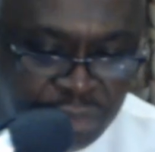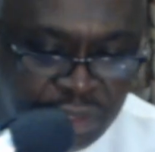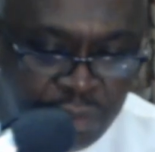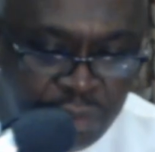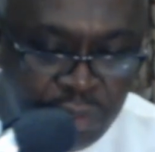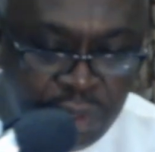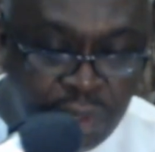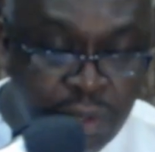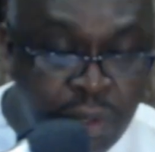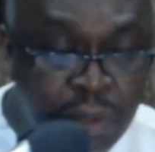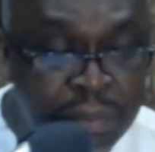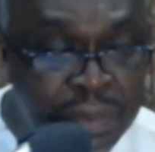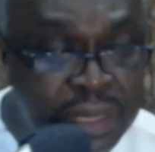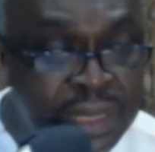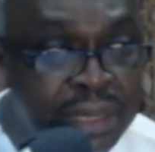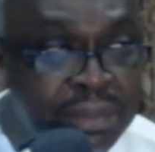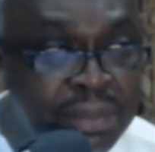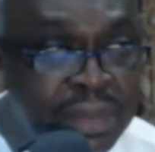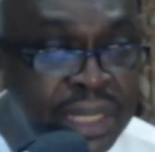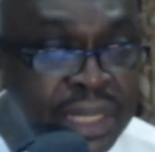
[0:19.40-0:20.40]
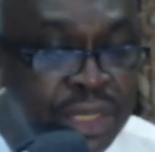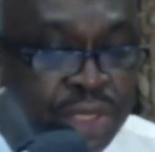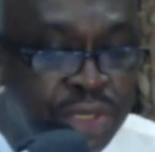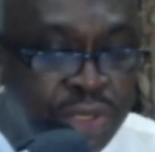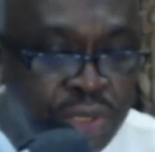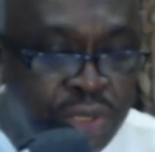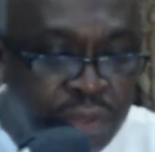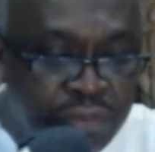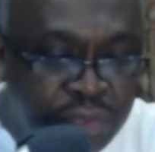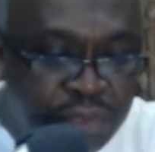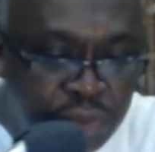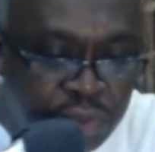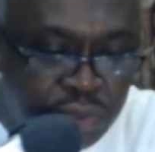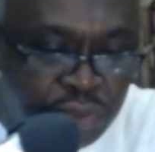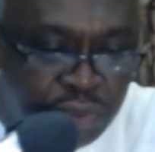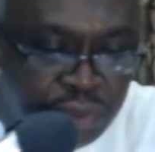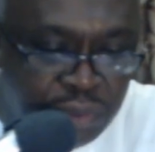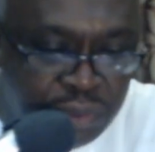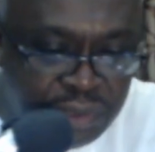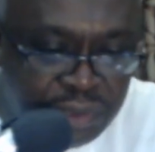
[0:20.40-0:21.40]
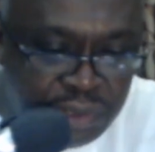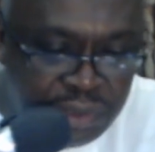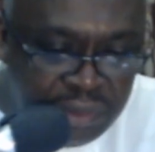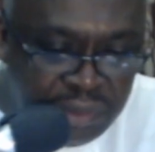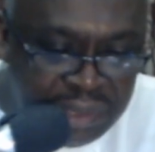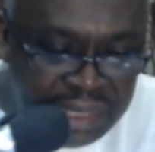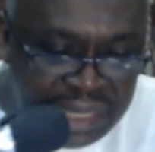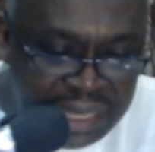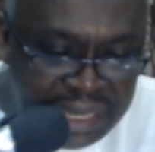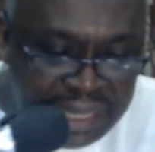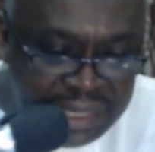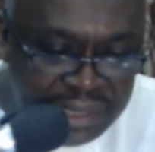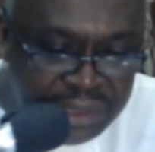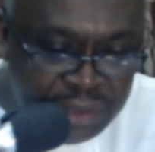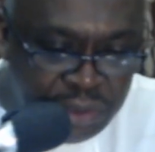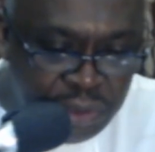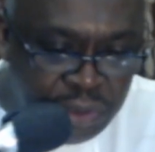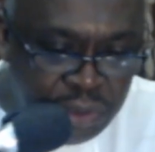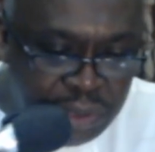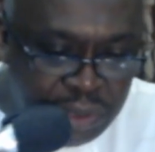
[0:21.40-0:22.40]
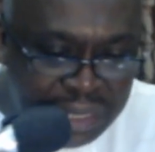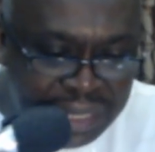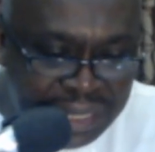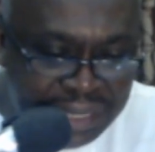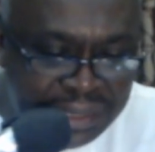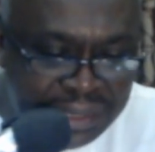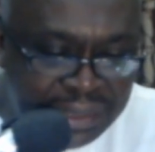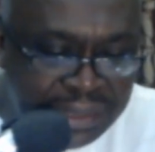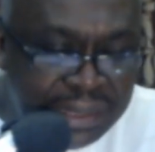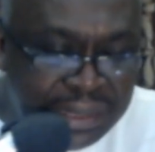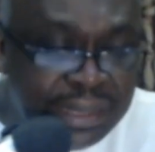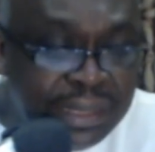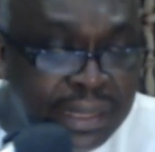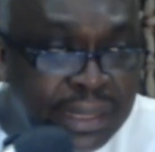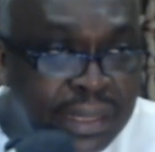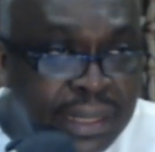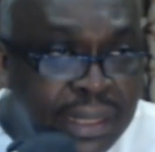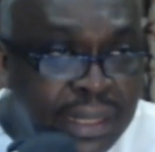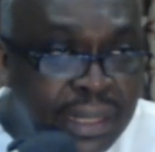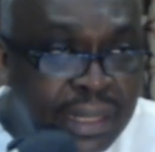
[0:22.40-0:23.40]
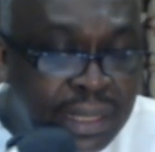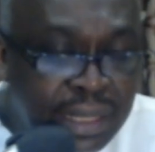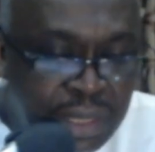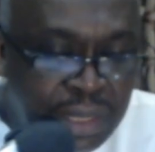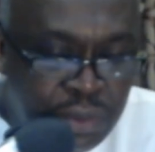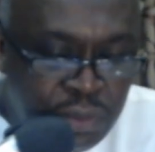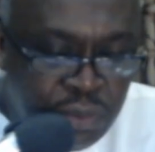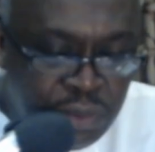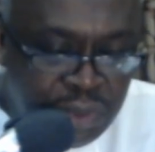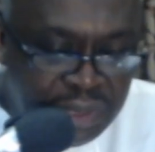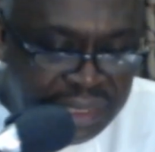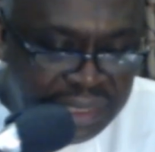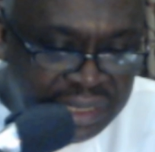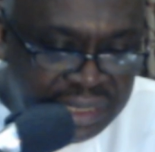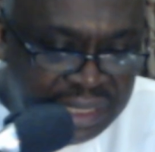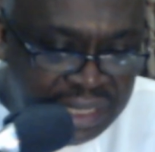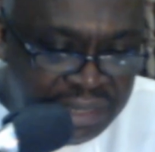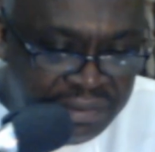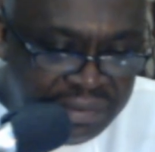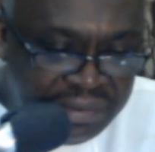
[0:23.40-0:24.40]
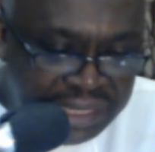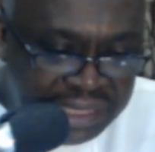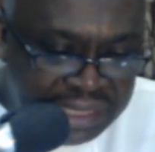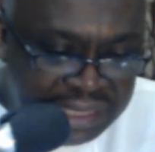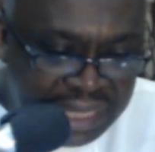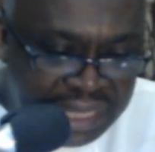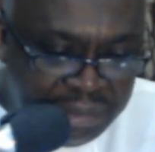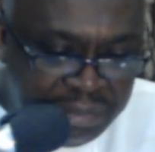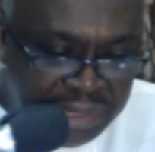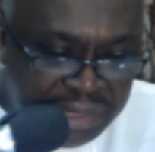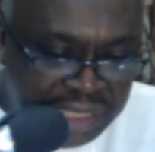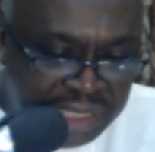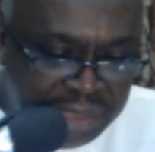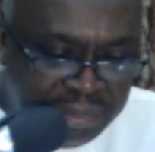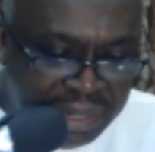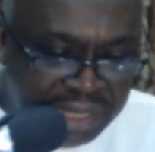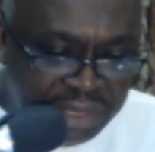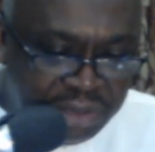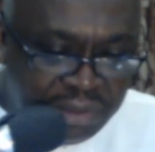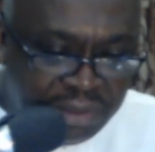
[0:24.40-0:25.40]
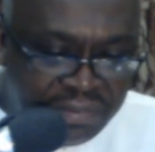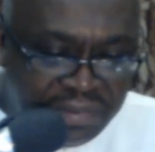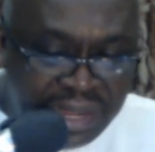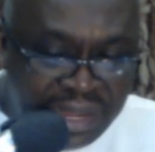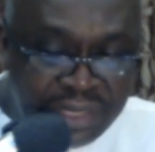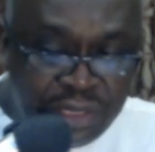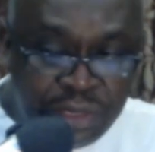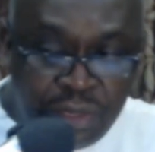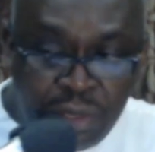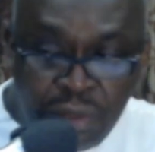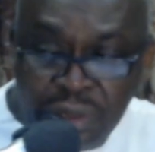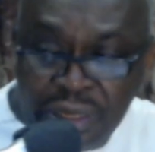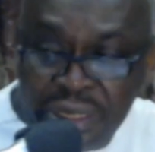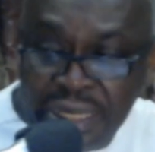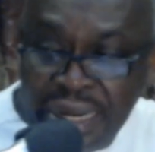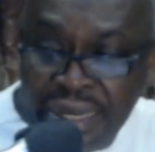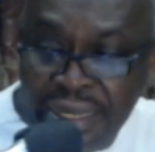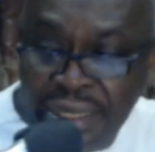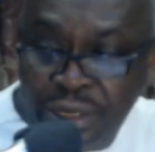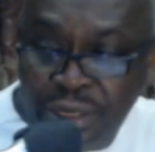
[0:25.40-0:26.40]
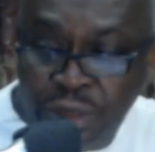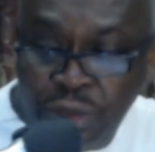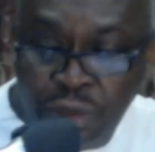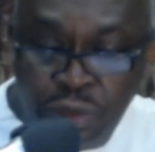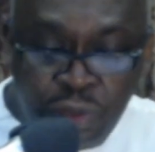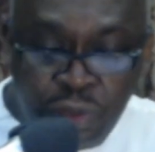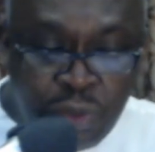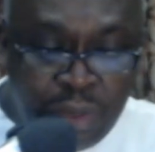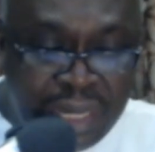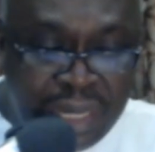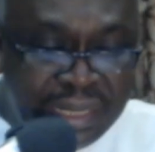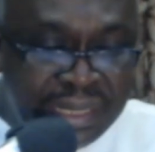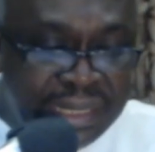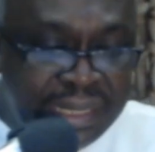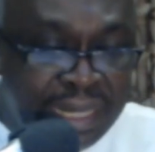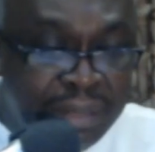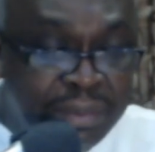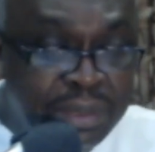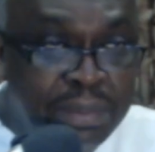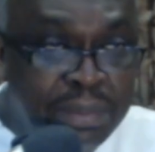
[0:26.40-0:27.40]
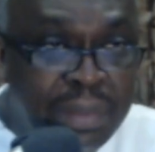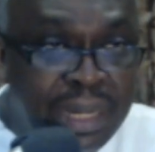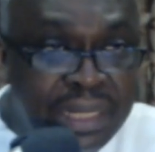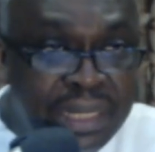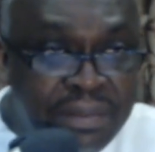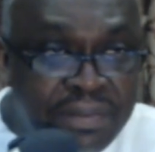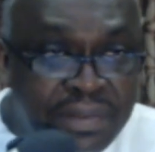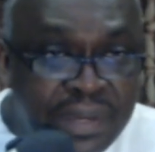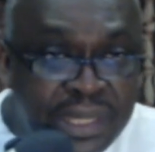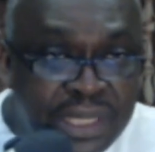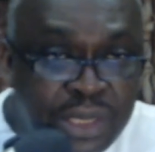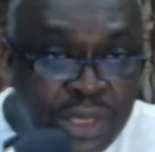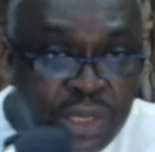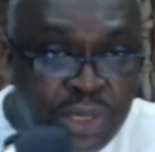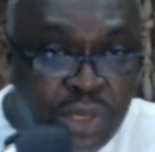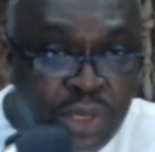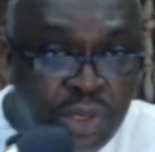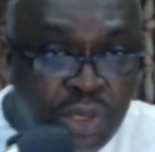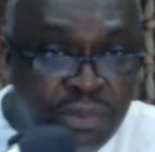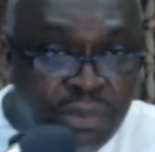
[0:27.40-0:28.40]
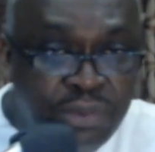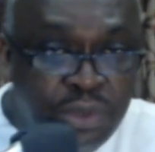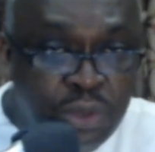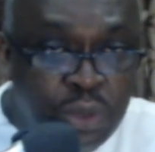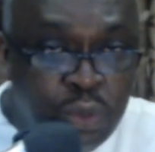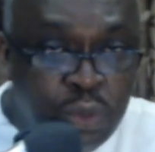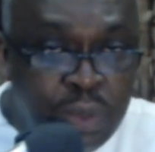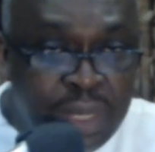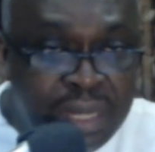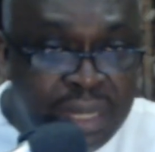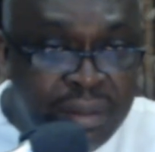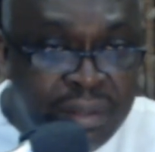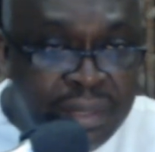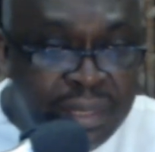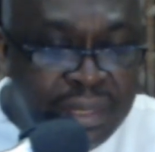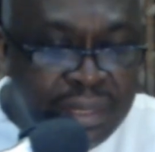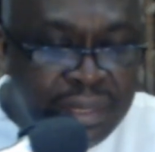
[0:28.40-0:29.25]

We commit the ministry of the truth today into your hands. We receive establishment of our top direction to our steps, manifestation of your will,